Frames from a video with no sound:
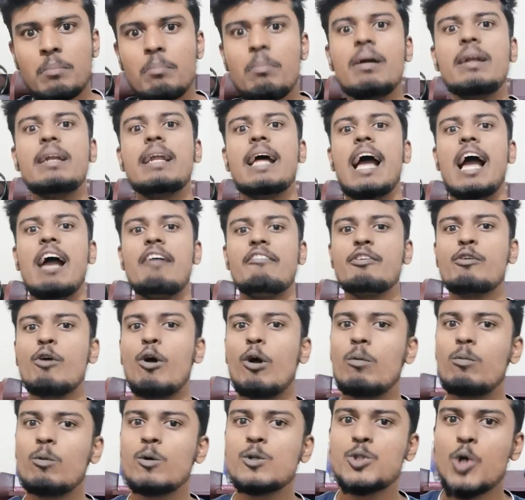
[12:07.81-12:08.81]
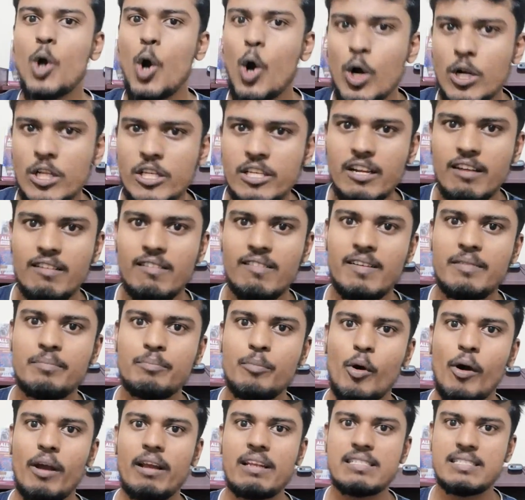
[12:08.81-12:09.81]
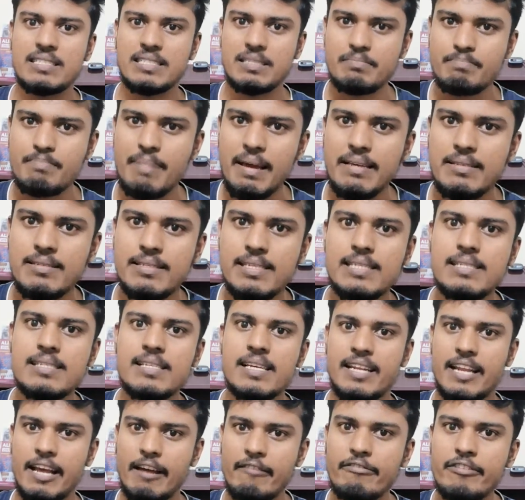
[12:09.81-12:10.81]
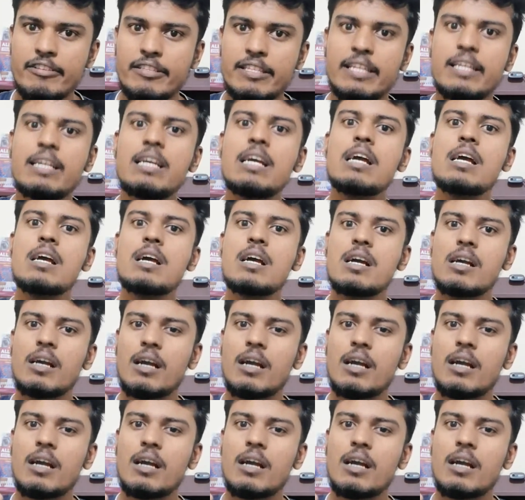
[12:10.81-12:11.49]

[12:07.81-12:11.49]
but having almost all the relevant points, the basics and everything,